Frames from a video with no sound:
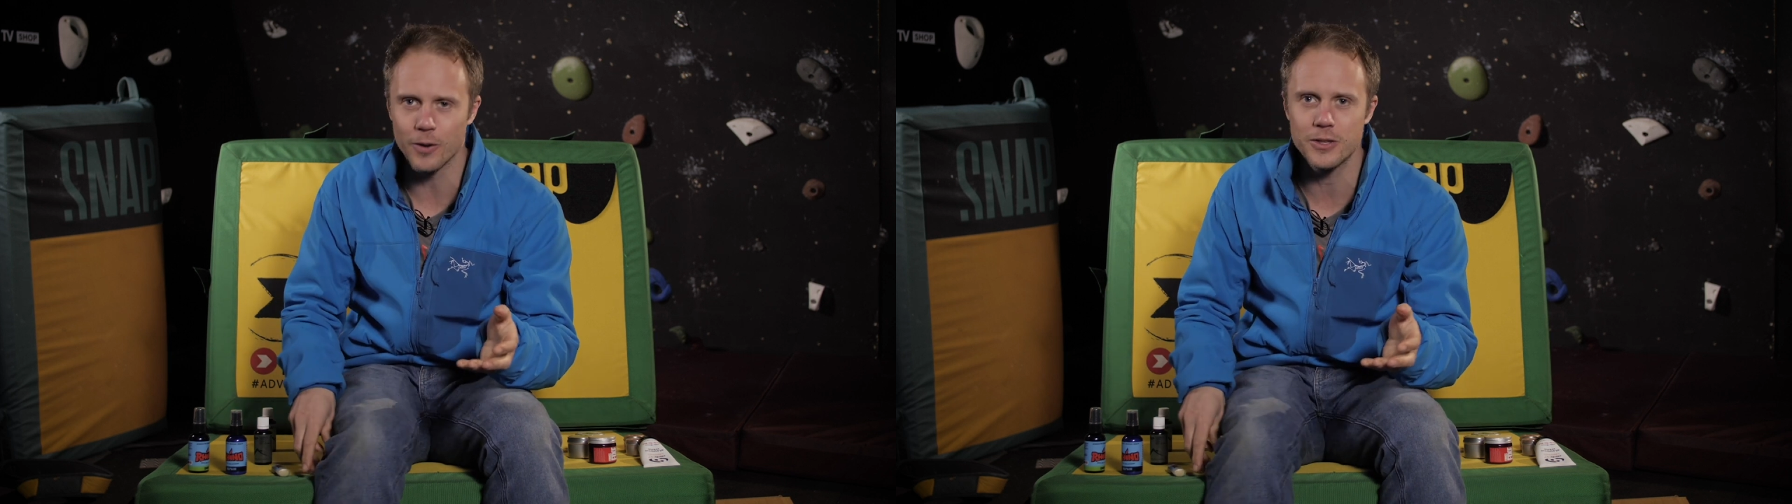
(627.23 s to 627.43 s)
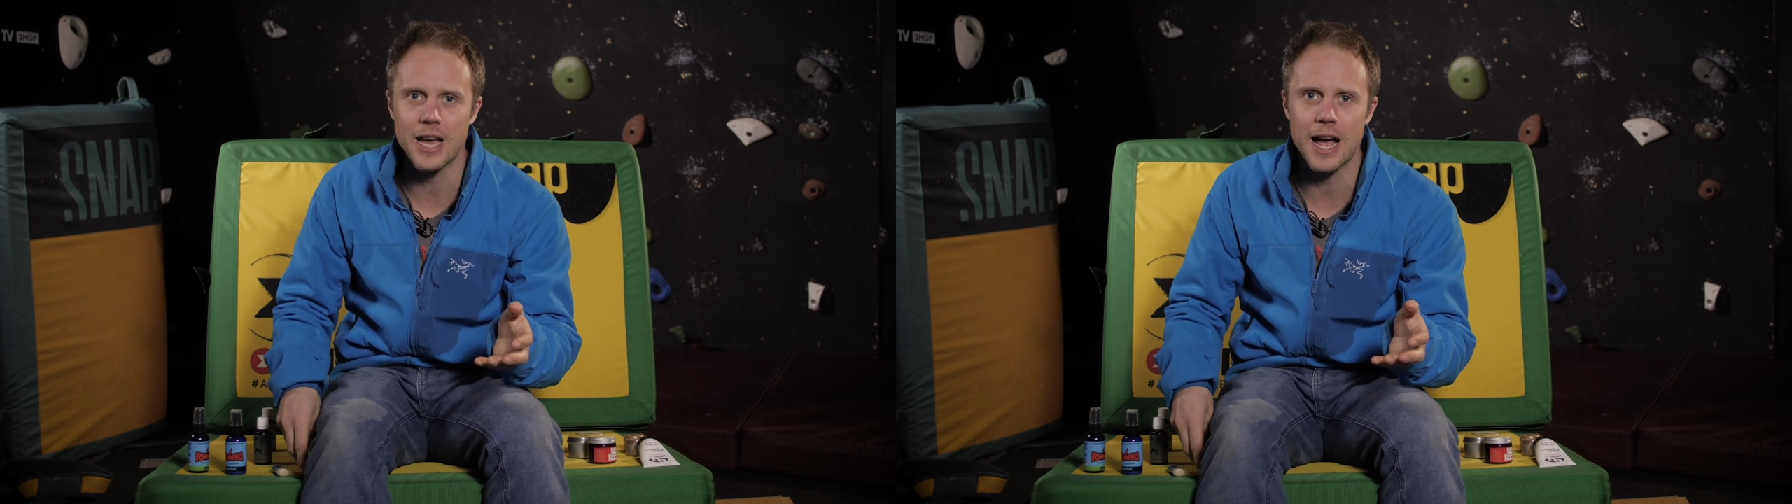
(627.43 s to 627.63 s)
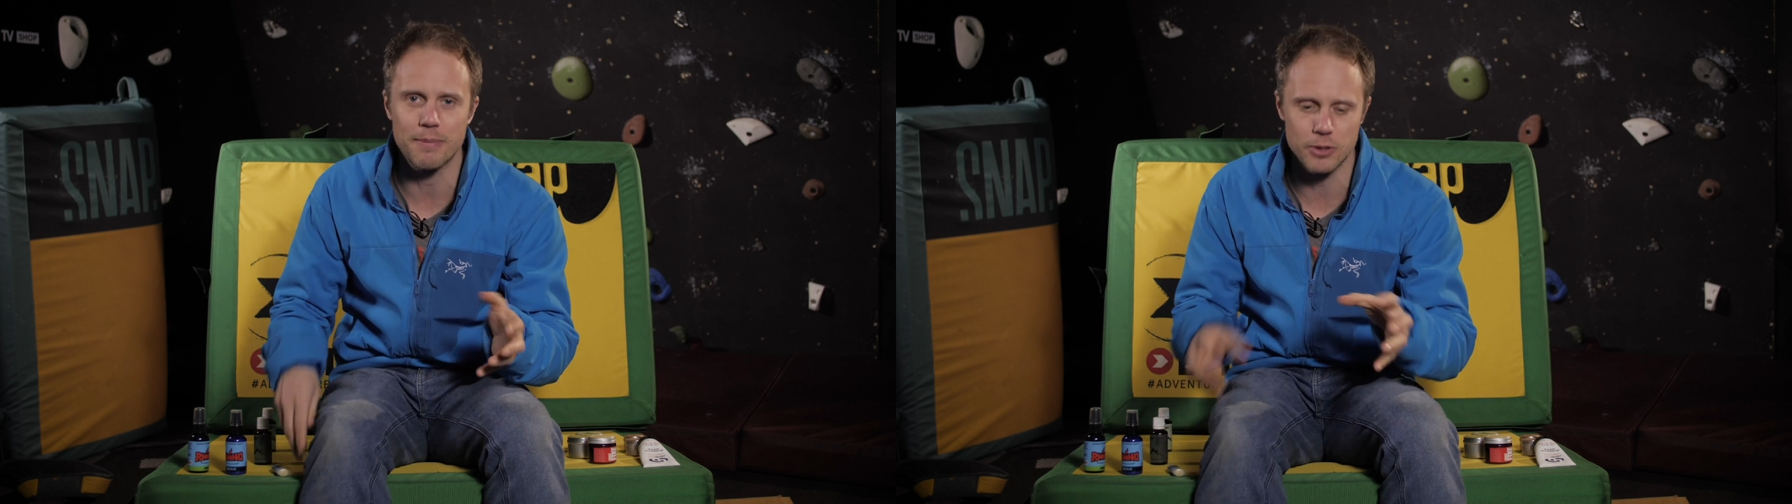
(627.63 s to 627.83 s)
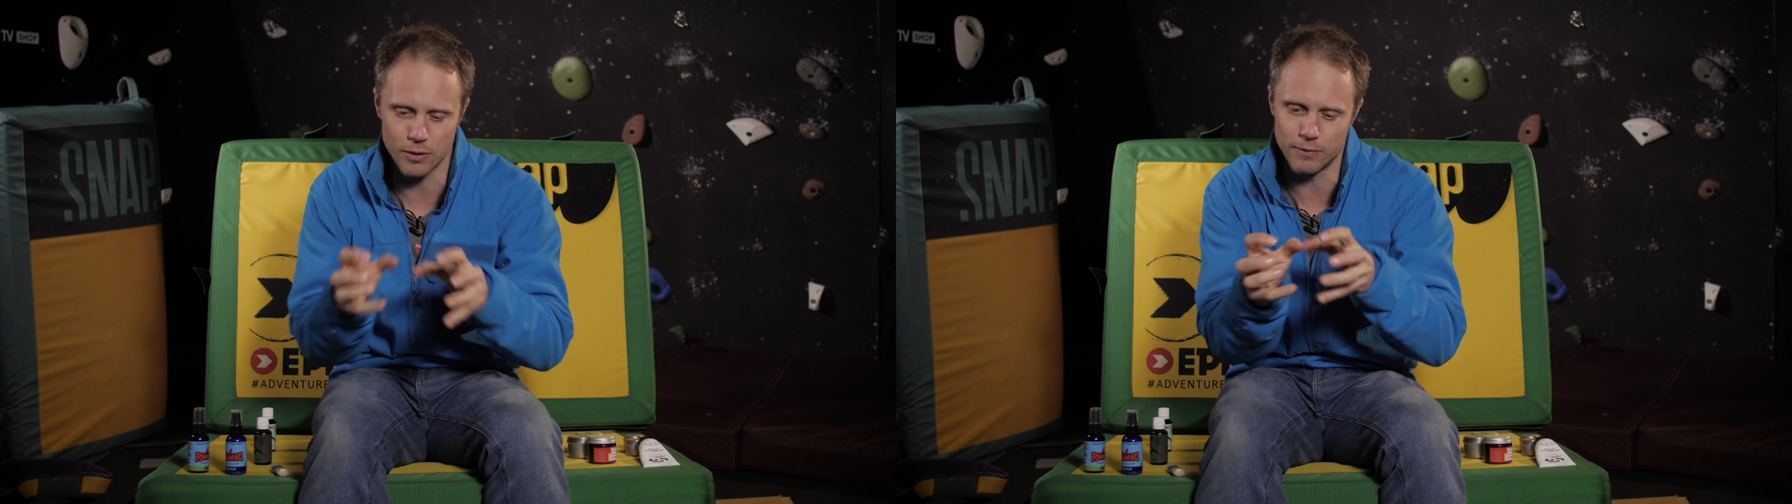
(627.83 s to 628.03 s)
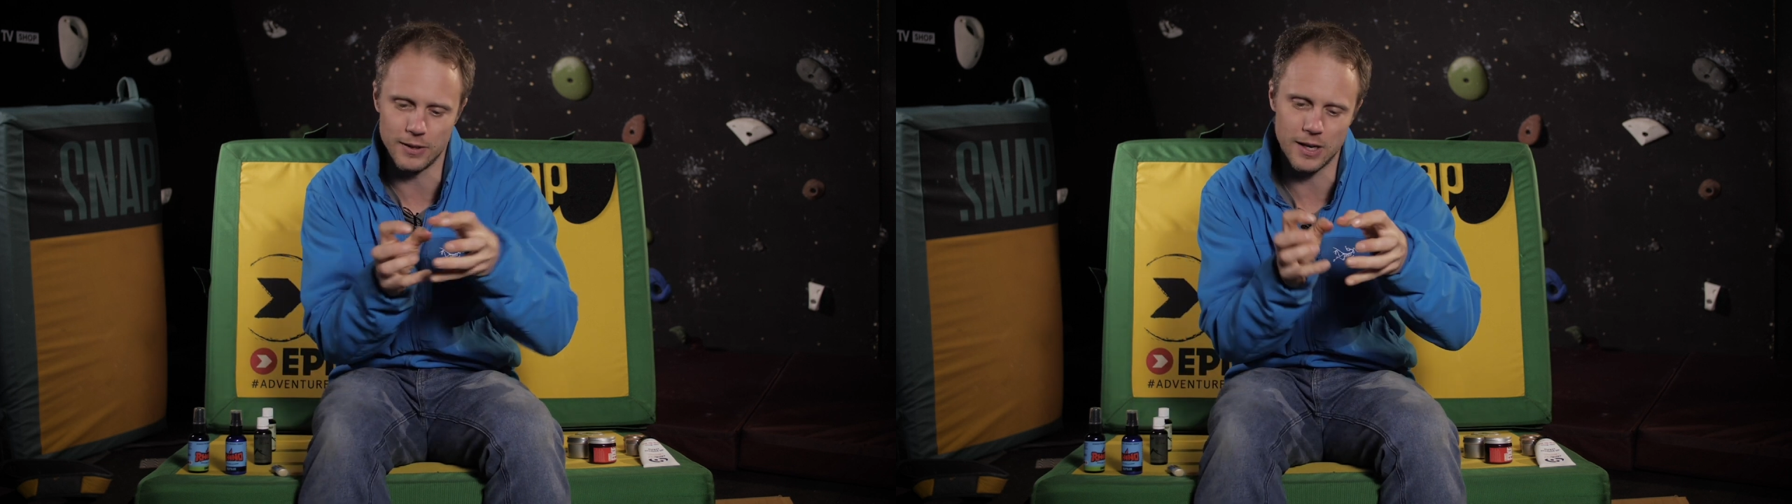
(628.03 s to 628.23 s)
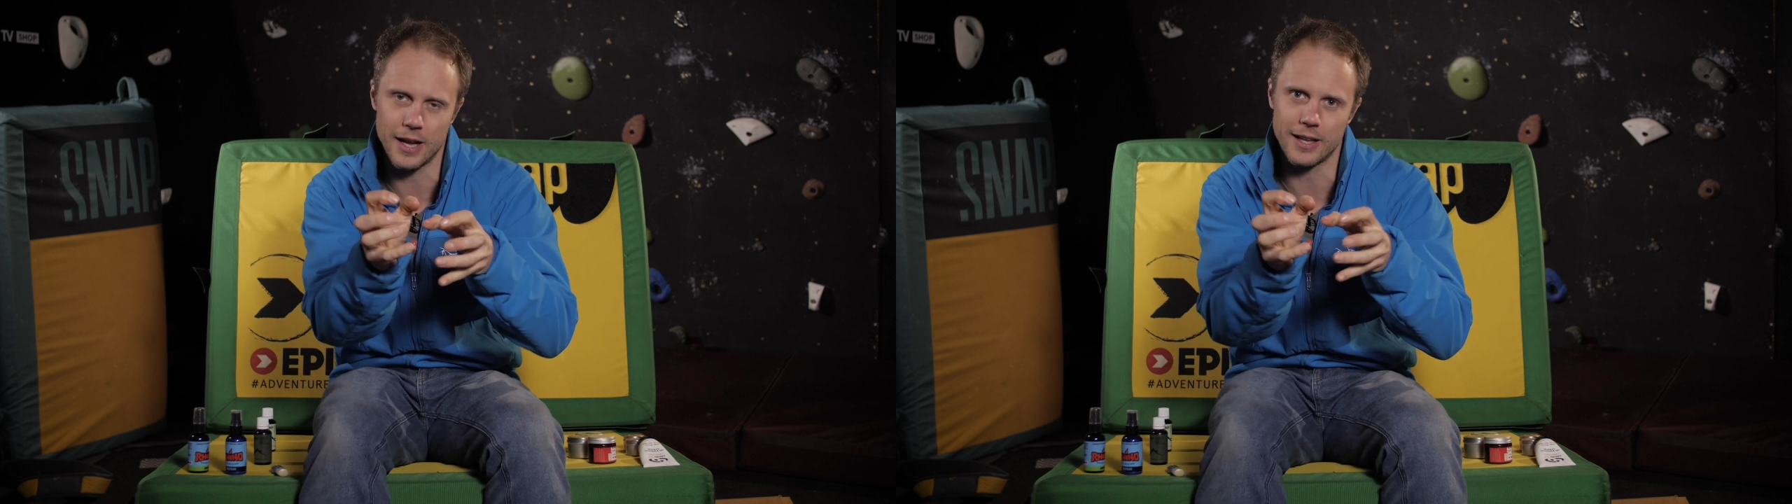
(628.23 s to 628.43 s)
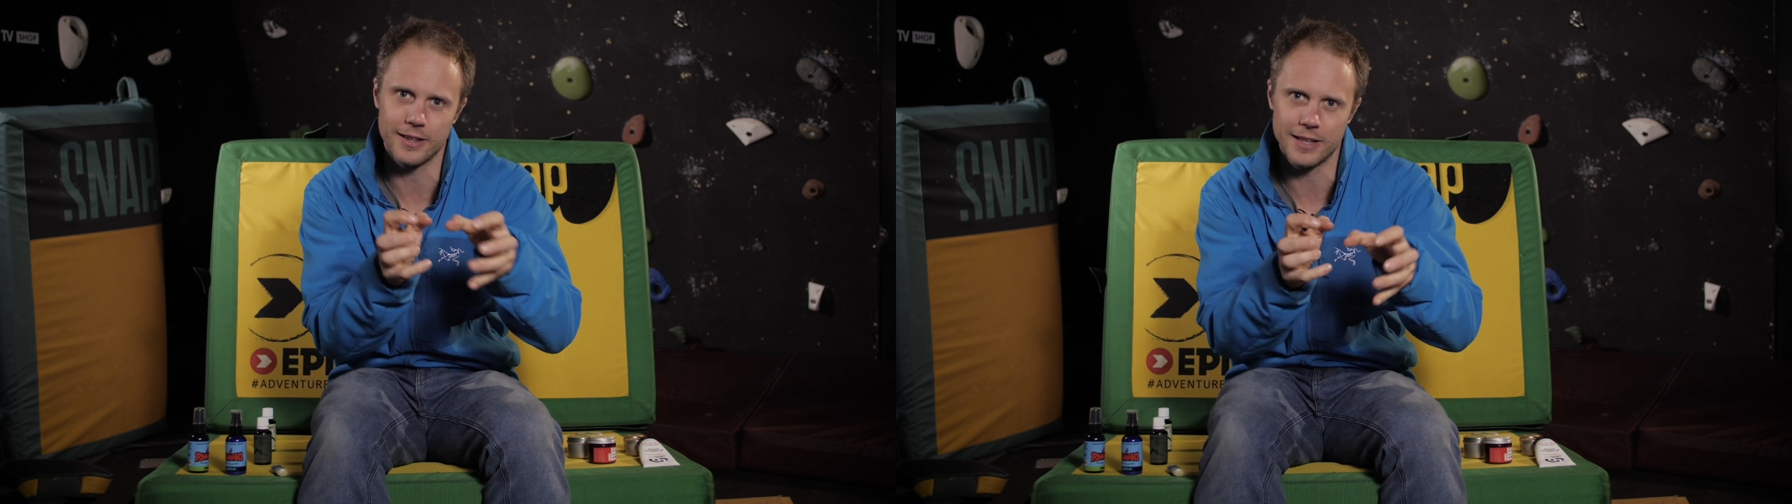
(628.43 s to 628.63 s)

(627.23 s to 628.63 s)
on taps sort of like